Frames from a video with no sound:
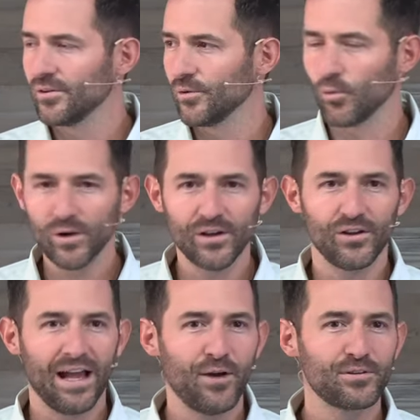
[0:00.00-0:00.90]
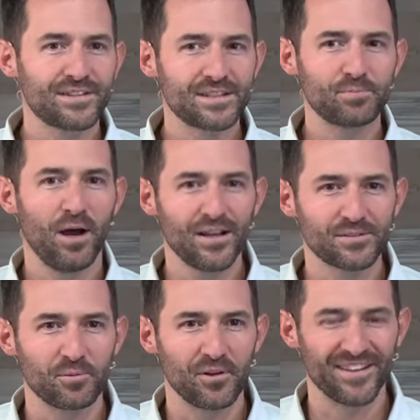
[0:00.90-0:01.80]
Will, how is this
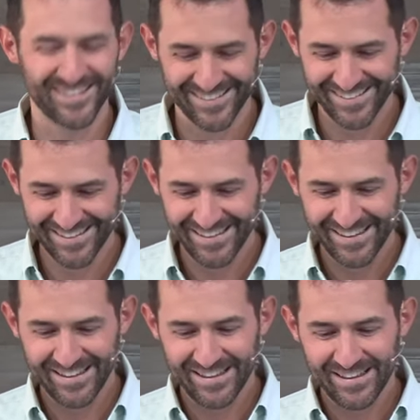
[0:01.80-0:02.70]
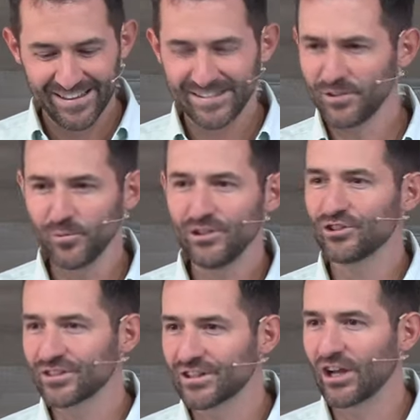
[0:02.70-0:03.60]
possible? Didn't we
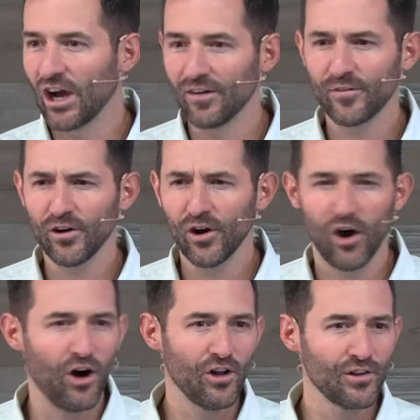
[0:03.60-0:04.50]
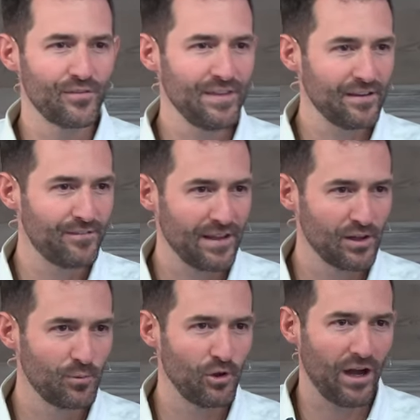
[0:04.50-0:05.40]
just cover all of the
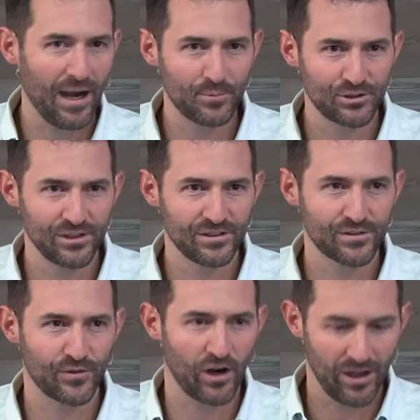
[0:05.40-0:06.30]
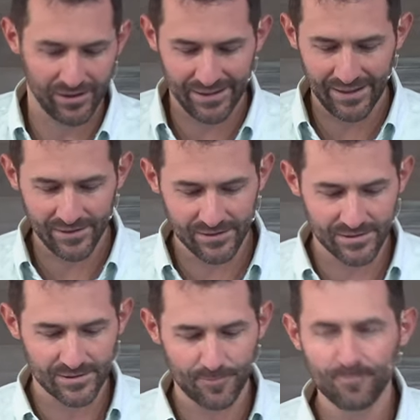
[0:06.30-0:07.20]
available options for
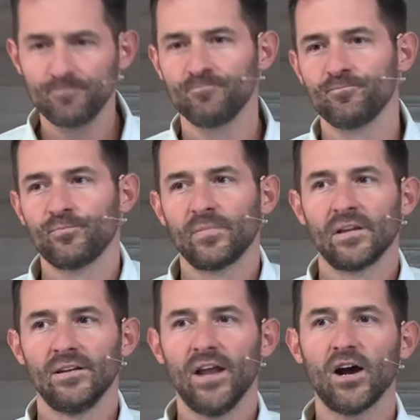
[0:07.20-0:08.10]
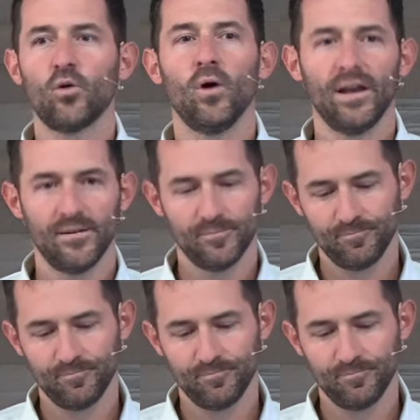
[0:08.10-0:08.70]
holidays? Not quite.